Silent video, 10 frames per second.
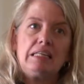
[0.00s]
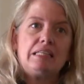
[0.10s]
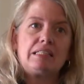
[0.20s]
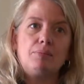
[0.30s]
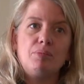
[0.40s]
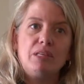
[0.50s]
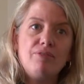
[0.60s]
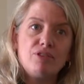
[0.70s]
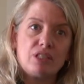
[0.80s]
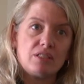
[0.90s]
some
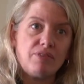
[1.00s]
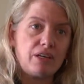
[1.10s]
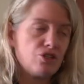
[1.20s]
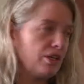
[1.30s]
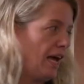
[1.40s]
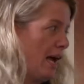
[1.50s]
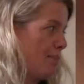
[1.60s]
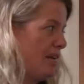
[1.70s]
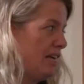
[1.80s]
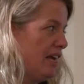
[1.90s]
liver dysfunction
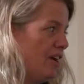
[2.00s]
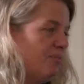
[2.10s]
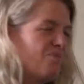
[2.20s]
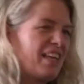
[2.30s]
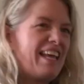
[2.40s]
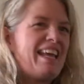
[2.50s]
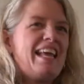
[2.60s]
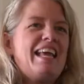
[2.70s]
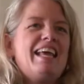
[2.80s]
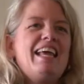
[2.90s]
happening there.
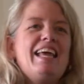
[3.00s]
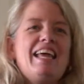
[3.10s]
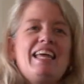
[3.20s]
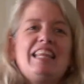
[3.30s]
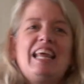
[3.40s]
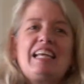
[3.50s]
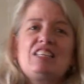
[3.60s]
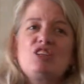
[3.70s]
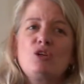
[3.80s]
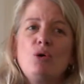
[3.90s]
It
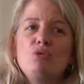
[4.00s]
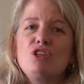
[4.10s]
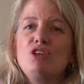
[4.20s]
likes to go to